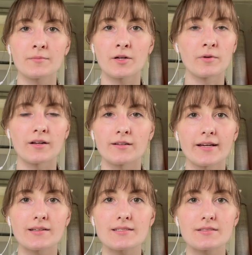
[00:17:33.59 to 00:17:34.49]
gonna work on
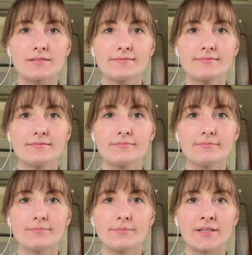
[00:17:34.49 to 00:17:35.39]
next,
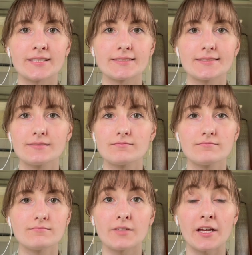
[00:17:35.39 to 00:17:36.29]
but
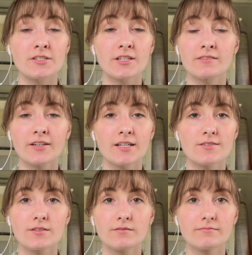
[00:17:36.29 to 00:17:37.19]
I guess you're gonna find out
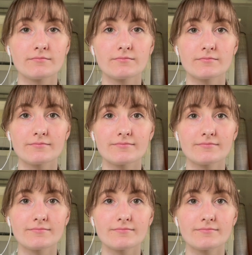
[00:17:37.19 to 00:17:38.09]
soon.
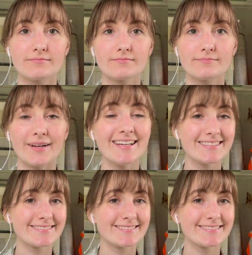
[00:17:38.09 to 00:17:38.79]
Bye!